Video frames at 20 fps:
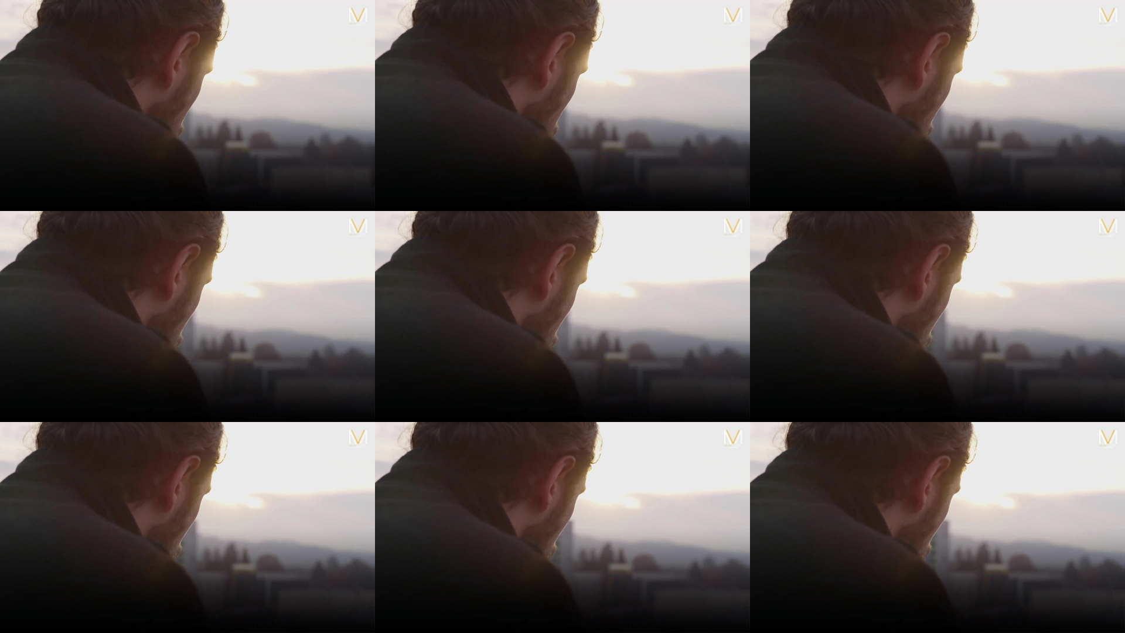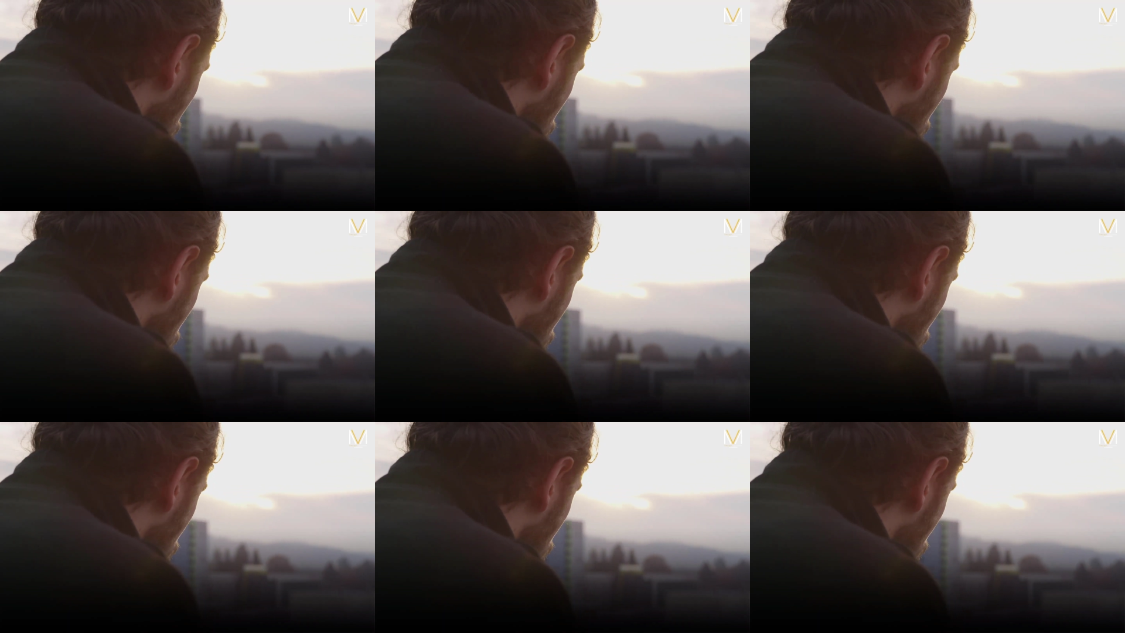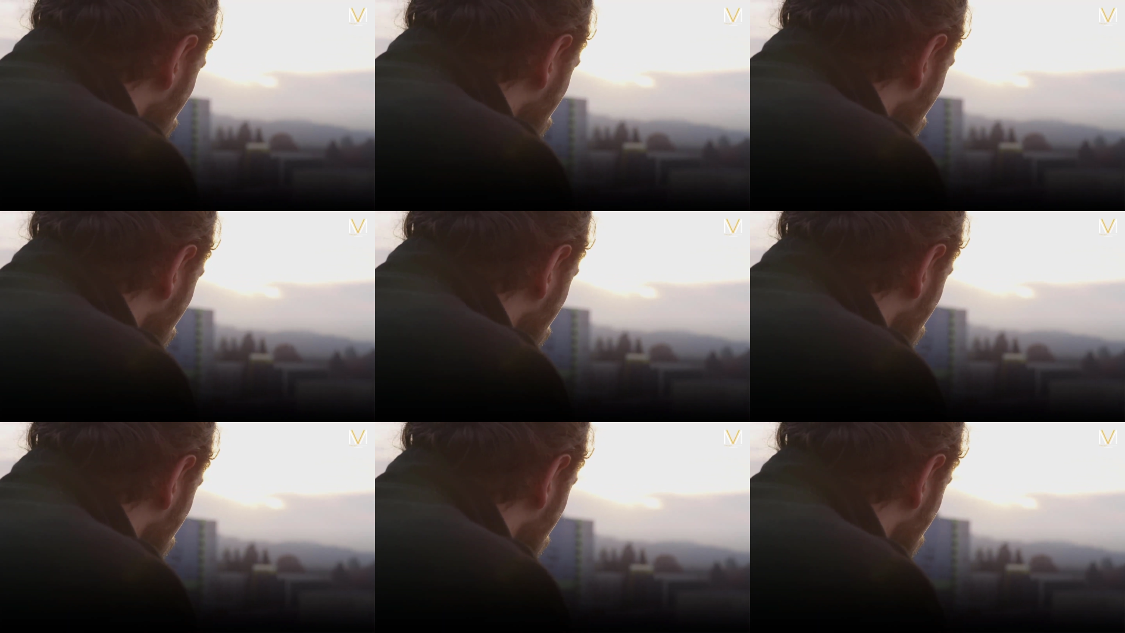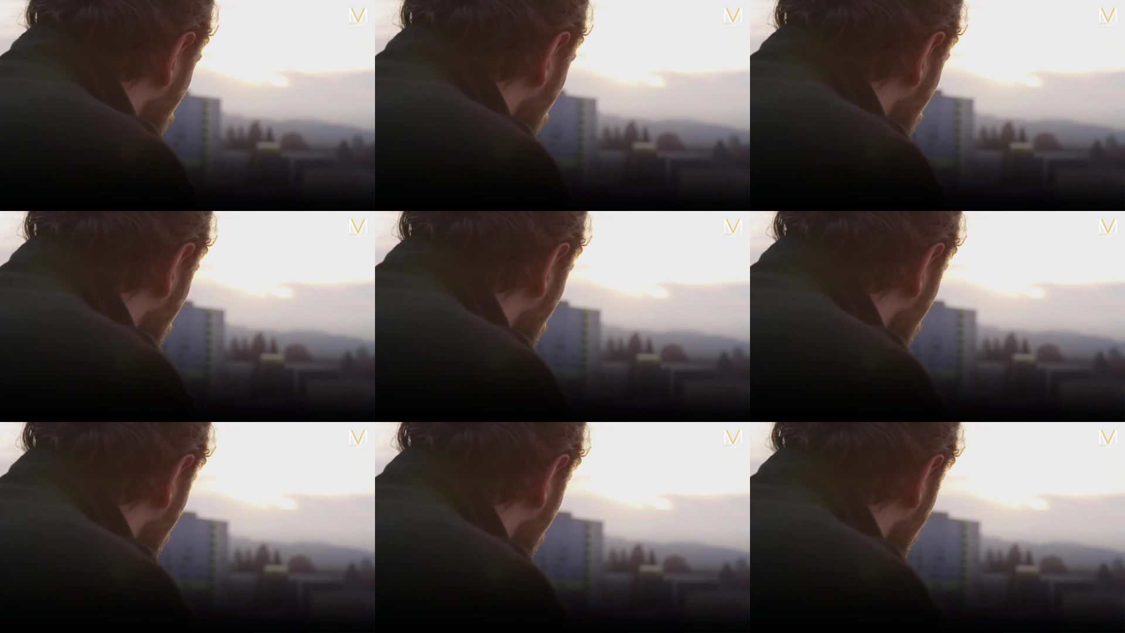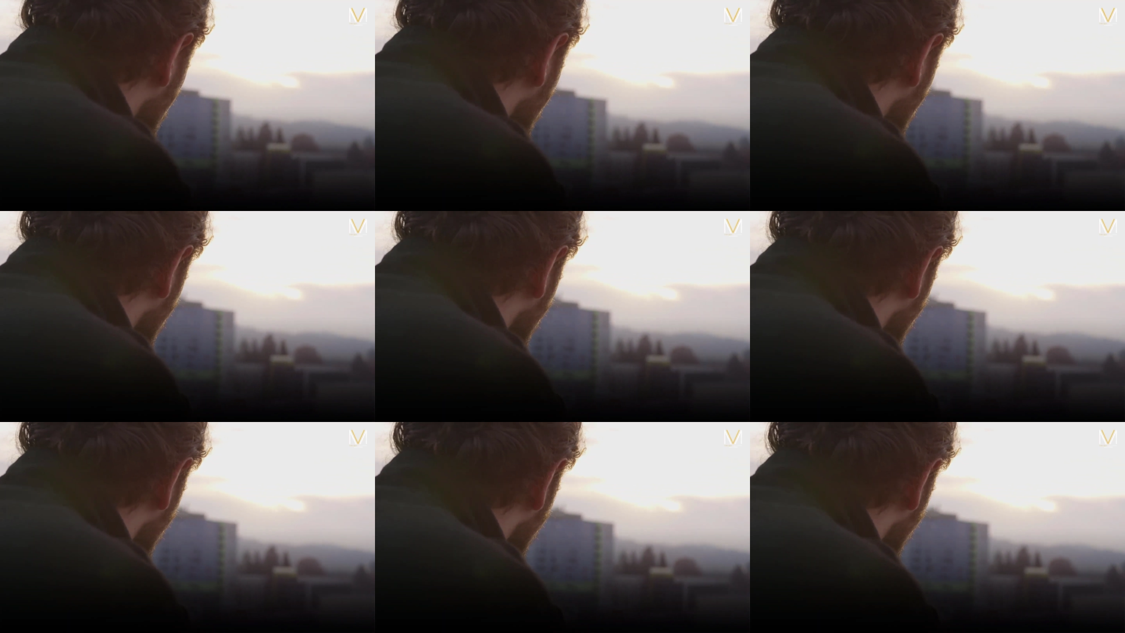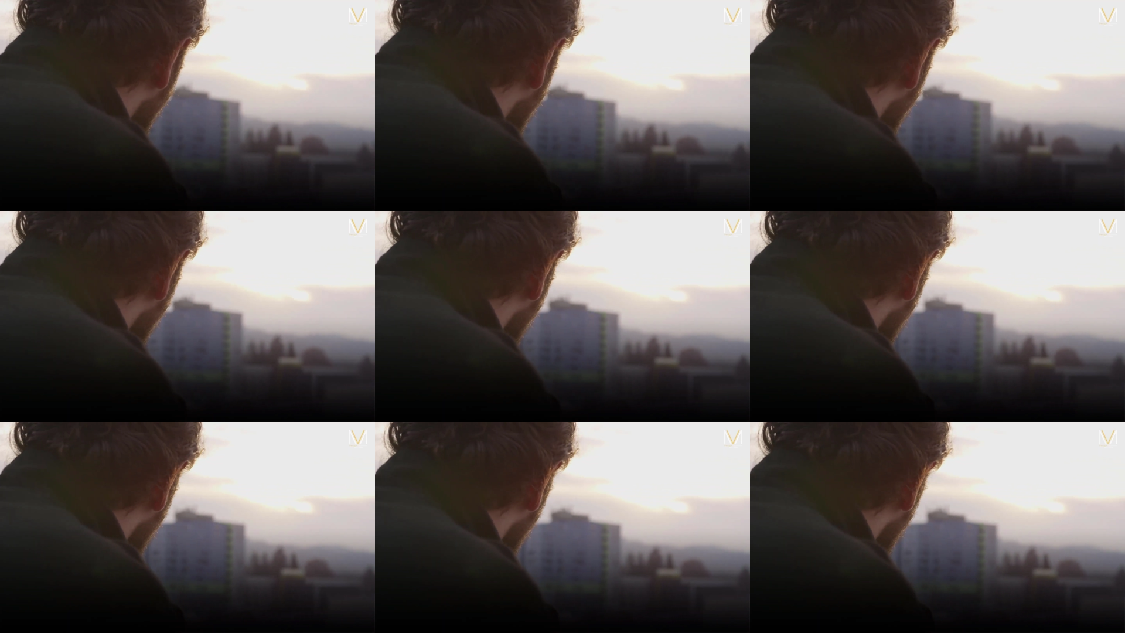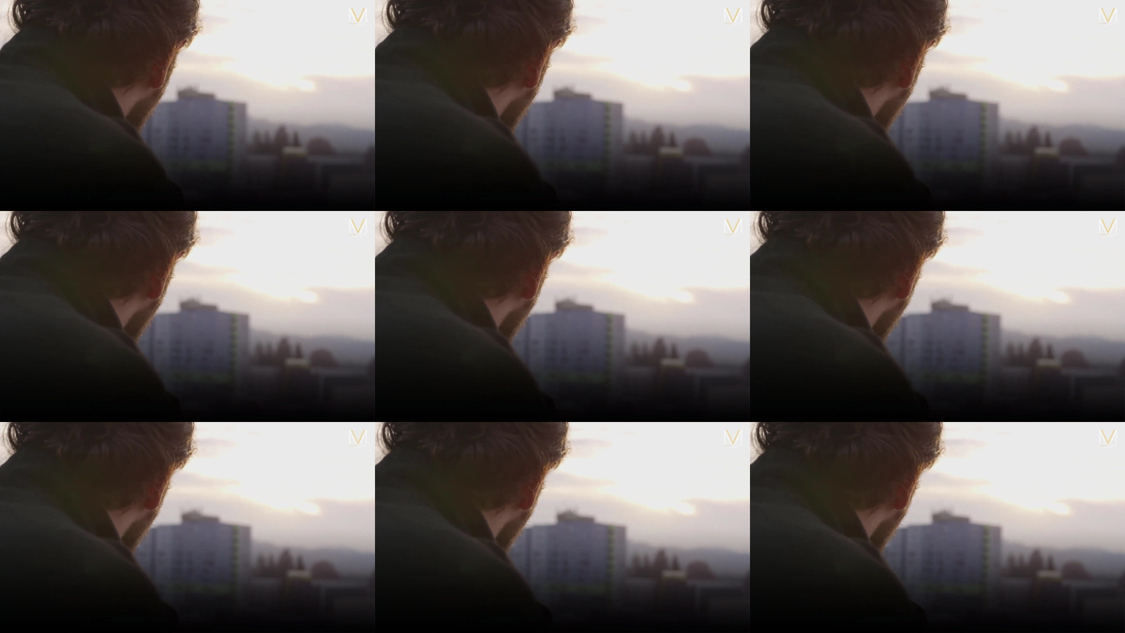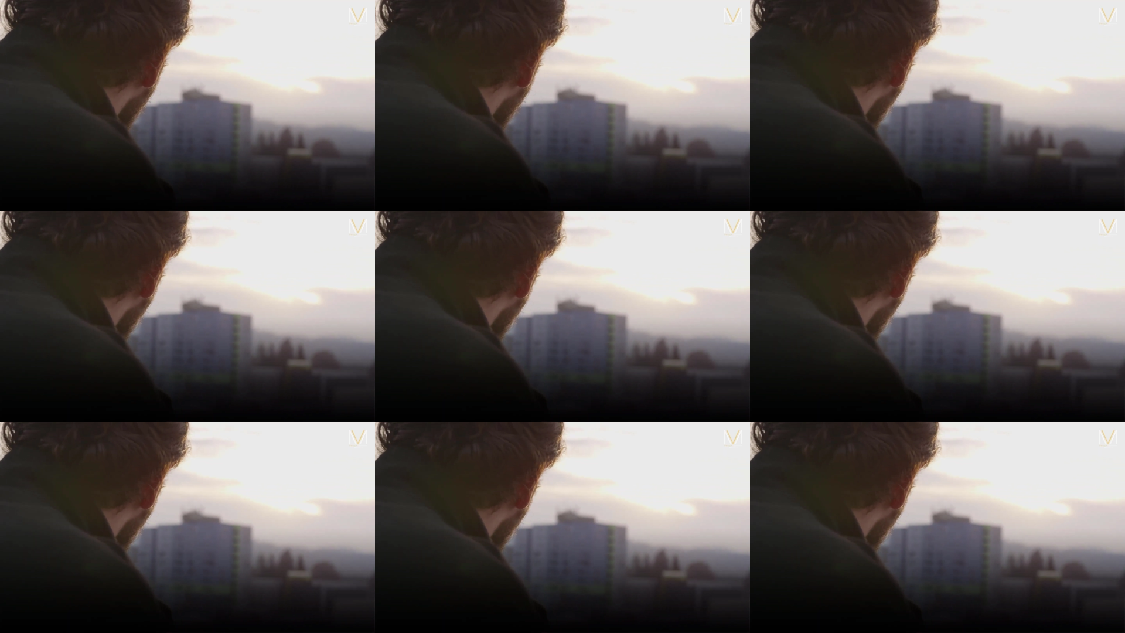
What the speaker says: (no speaker visible)